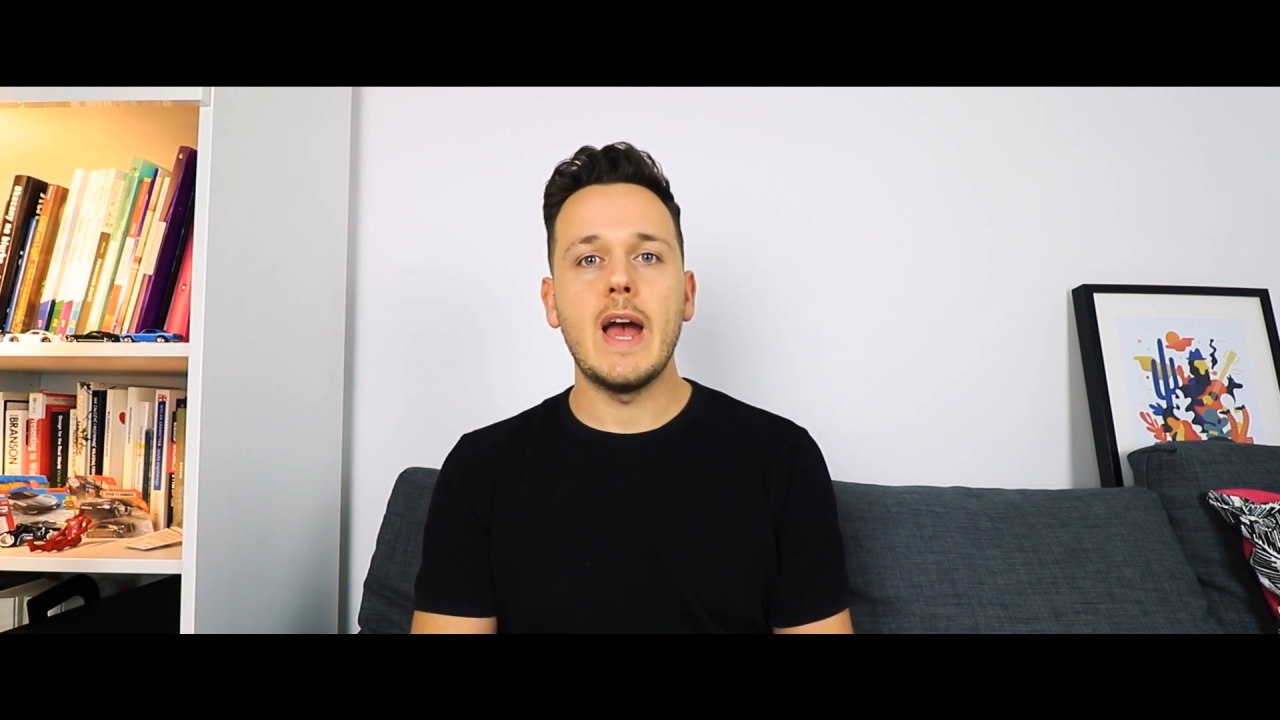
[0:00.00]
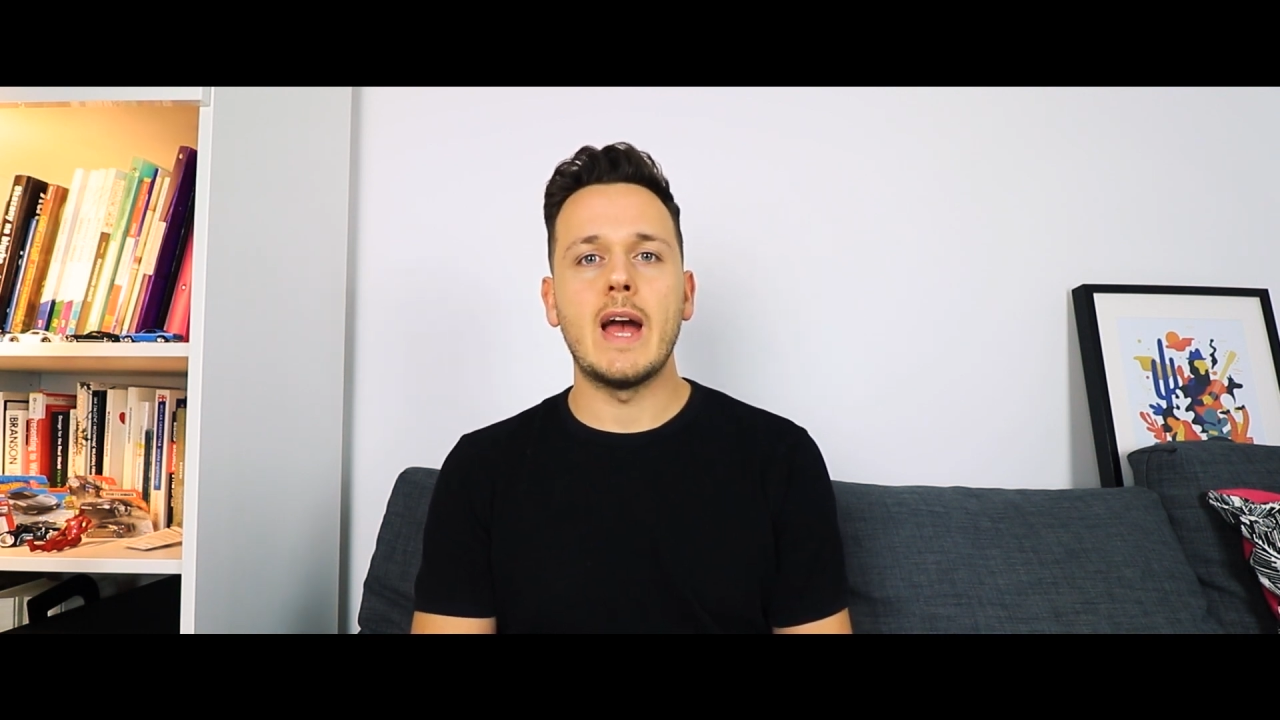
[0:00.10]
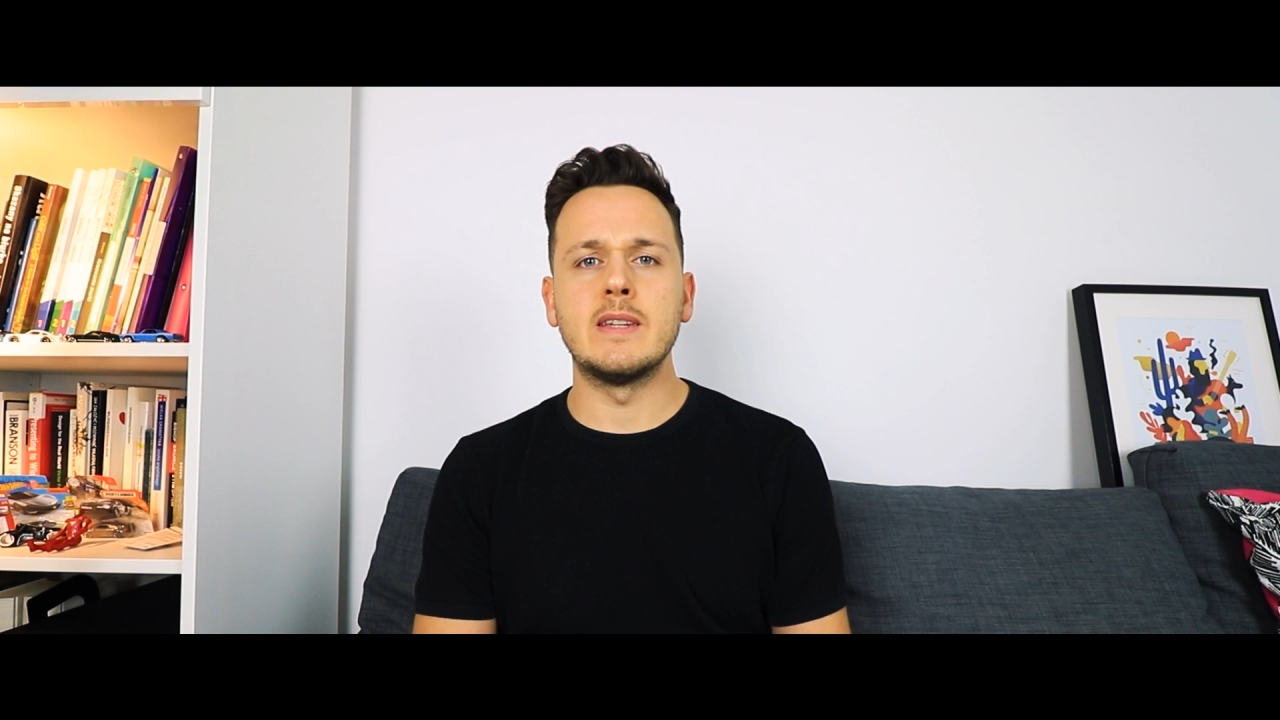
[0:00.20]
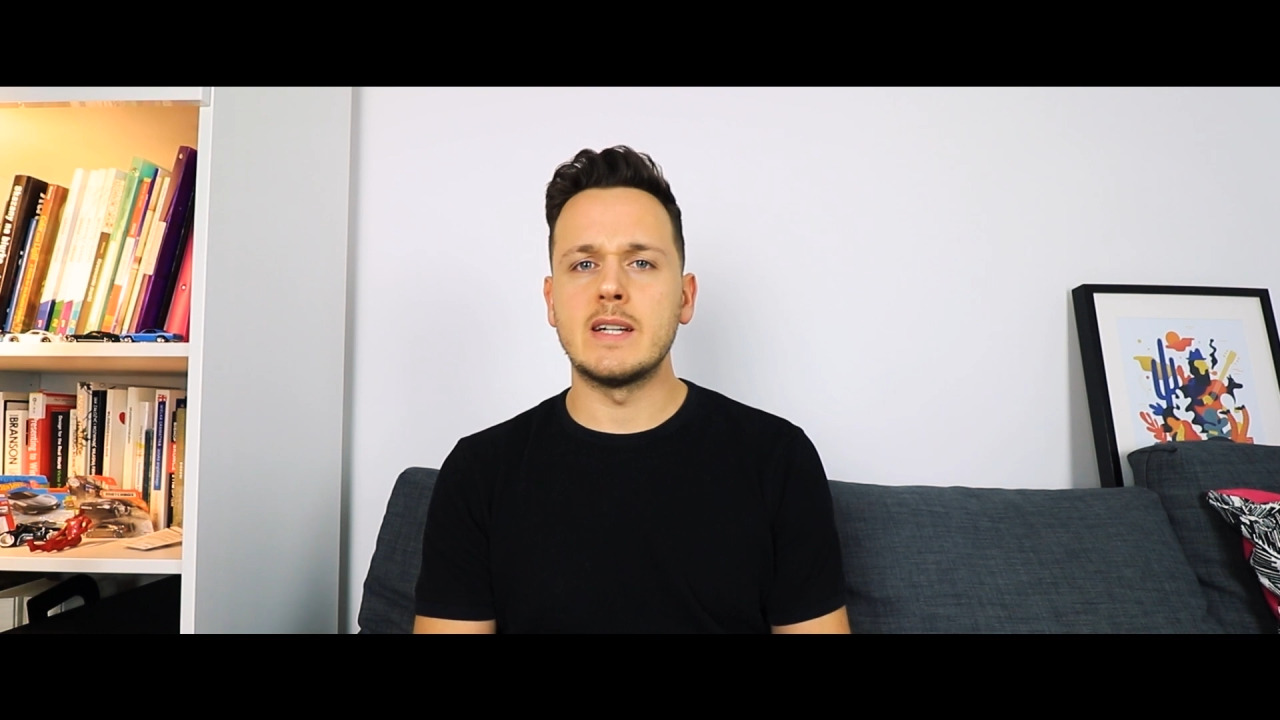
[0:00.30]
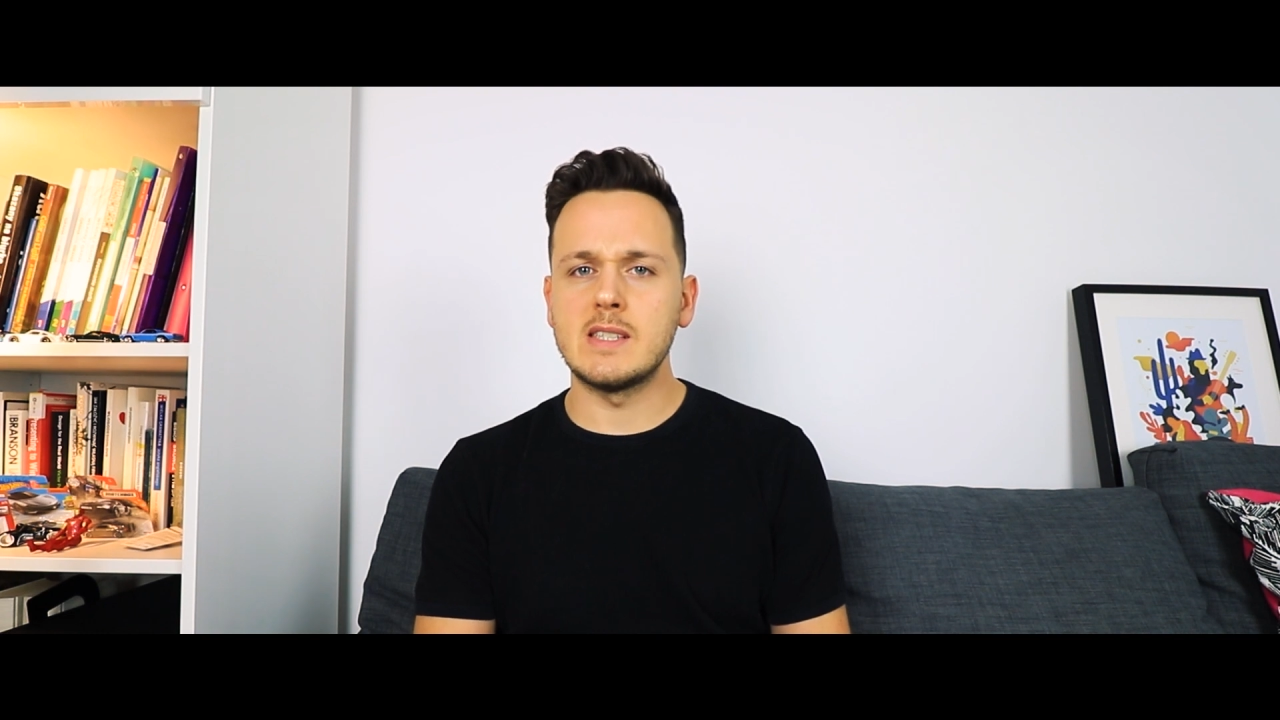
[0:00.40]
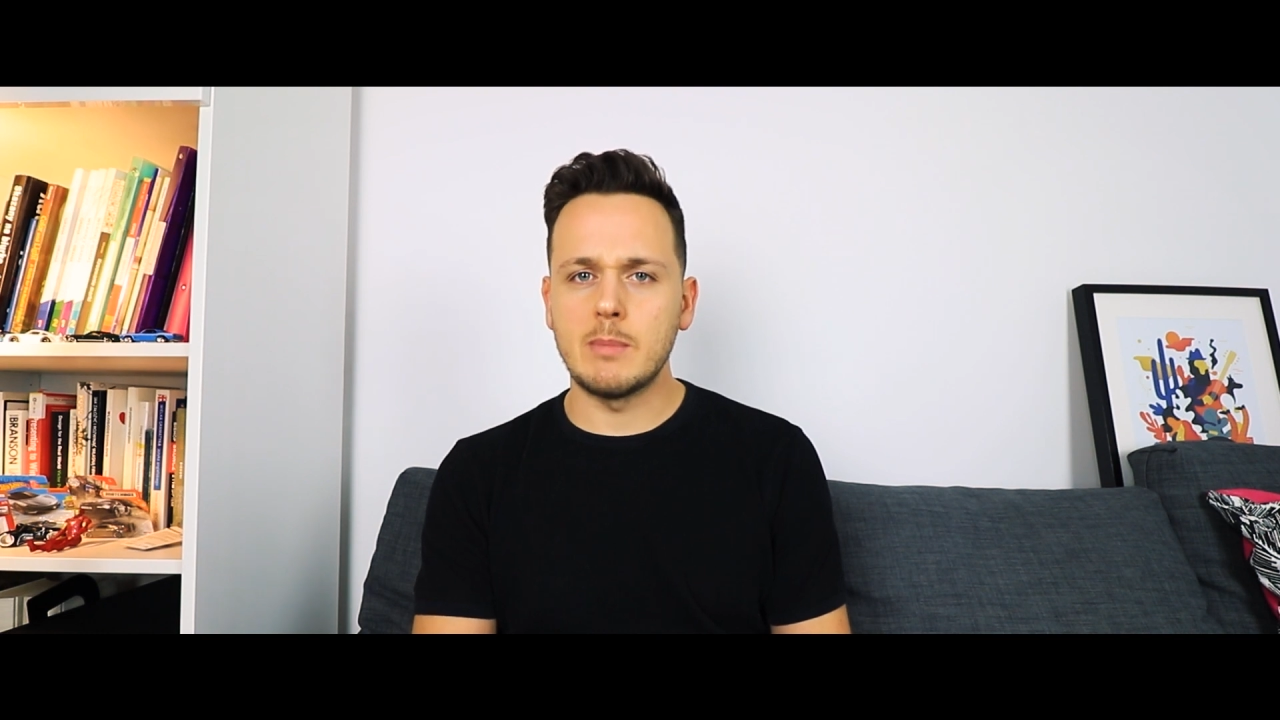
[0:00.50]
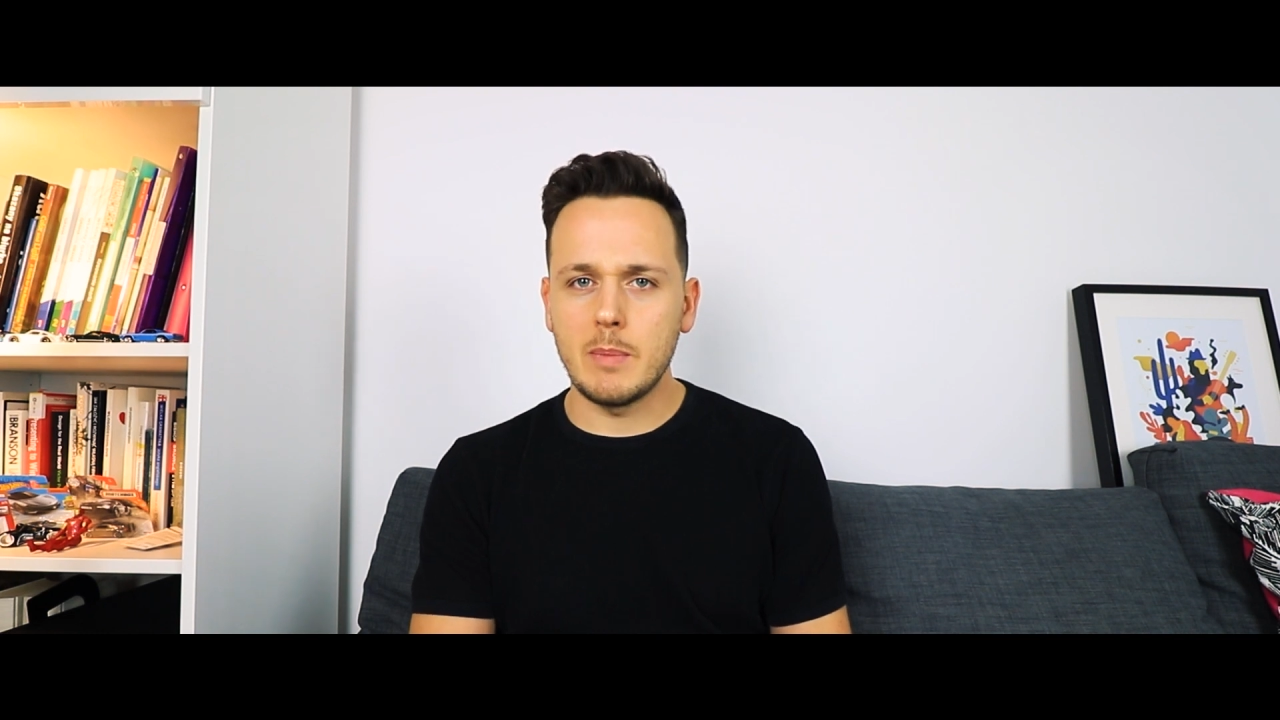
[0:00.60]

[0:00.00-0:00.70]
And there are some